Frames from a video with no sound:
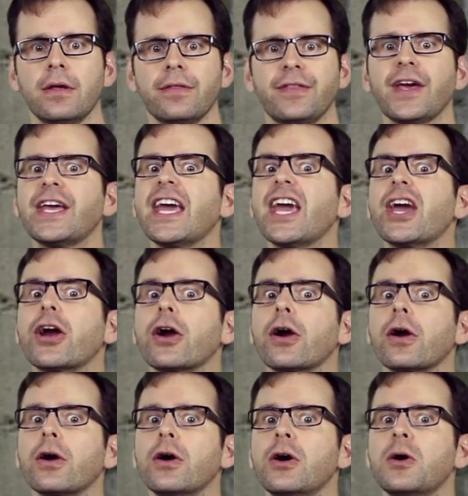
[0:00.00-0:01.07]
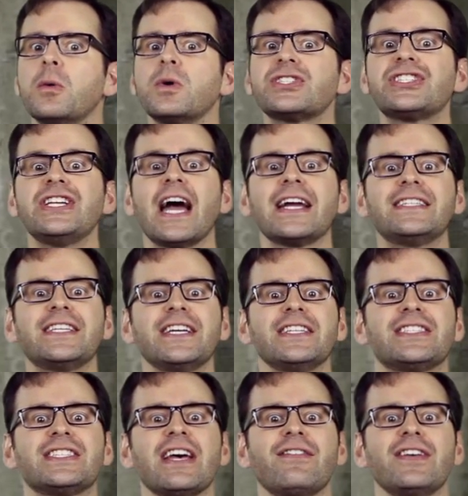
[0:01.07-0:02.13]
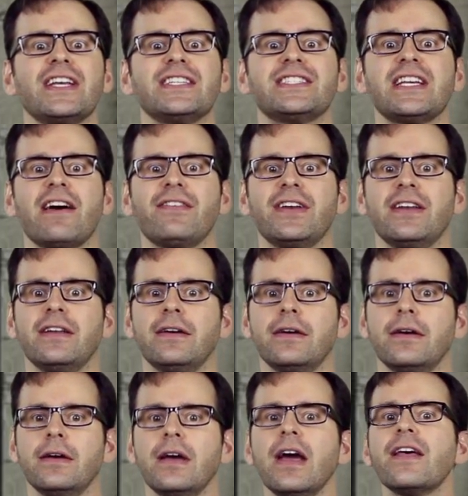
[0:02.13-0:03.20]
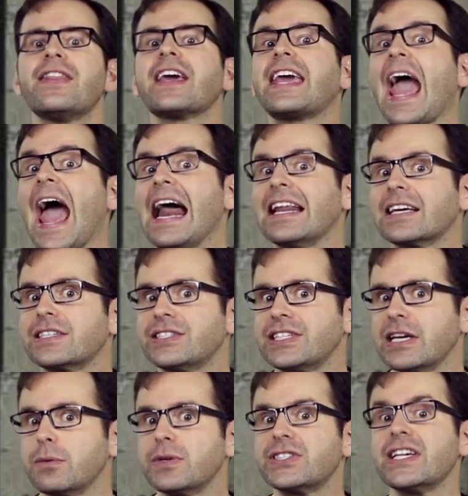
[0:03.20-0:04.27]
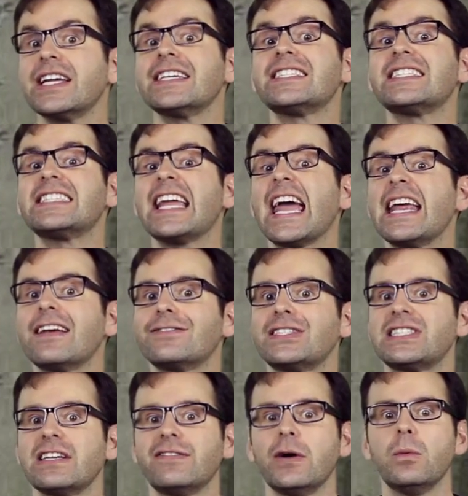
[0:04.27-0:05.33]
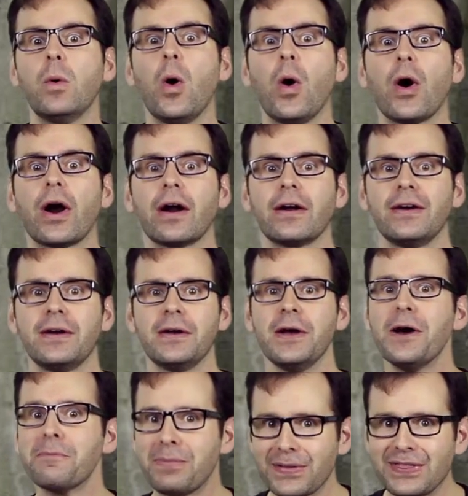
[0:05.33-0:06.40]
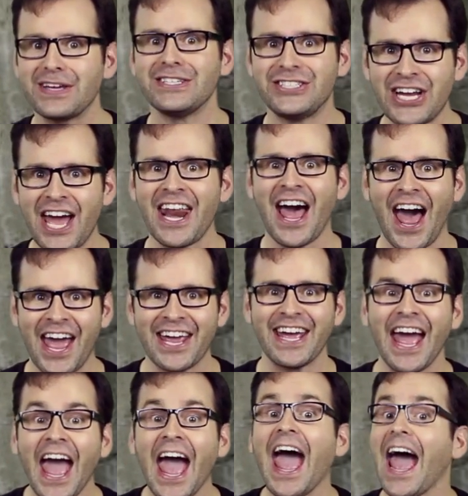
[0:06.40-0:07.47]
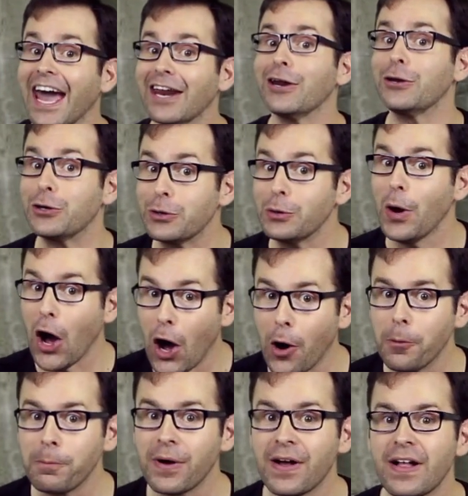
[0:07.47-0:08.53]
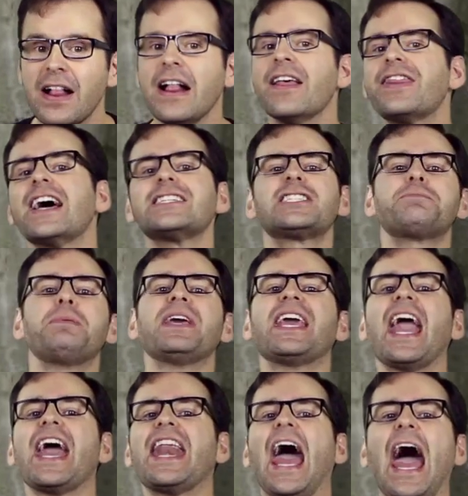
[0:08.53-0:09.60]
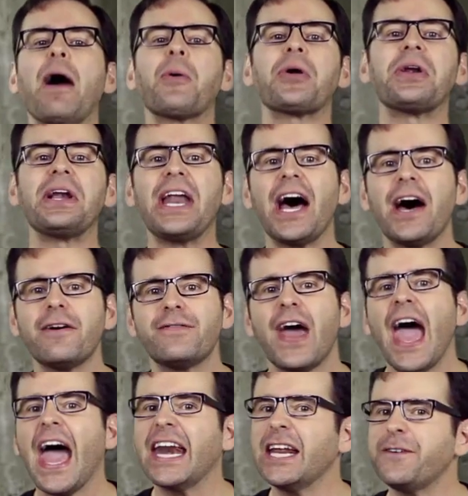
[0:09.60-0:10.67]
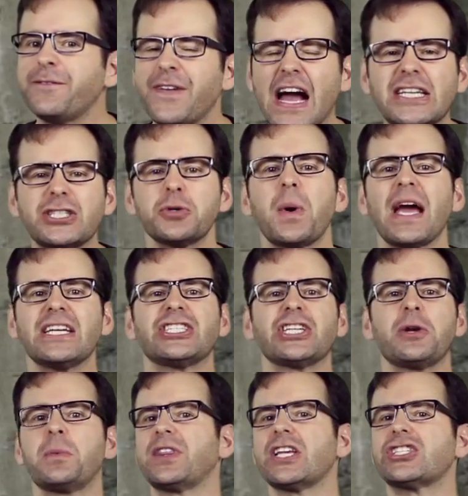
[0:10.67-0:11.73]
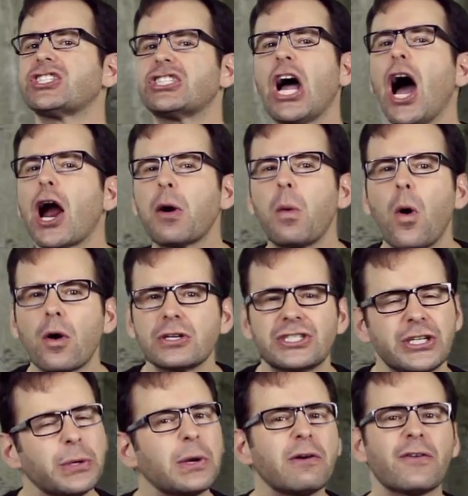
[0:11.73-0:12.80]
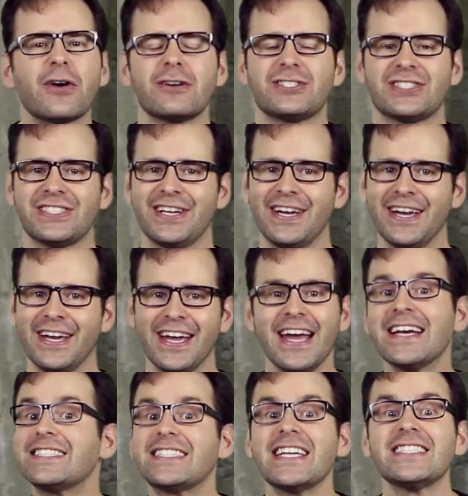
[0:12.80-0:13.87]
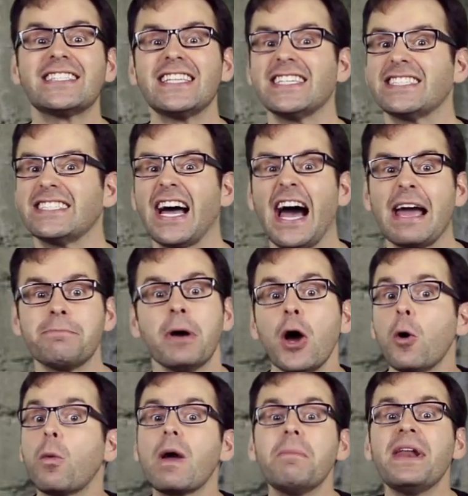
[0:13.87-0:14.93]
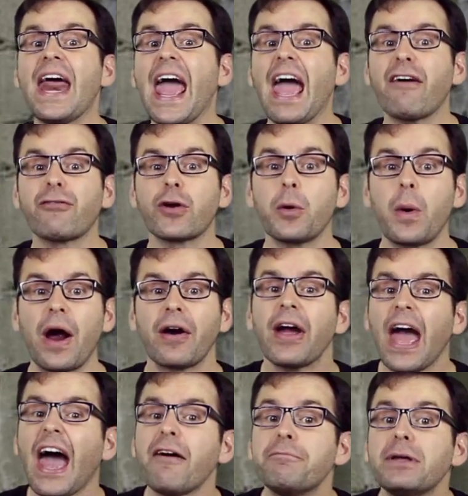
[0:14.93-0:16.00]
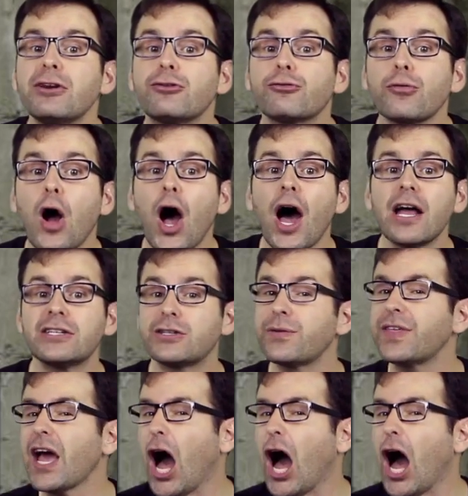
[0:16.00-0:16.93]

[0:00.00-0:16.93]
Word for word: The year was nineteen seventy-seven. The galaxy was in a state of civil war, but the Jedi had a new hope. Thus began our love and infatuation with the Star Wars universe. Since this time, women everywhere have been drawn to the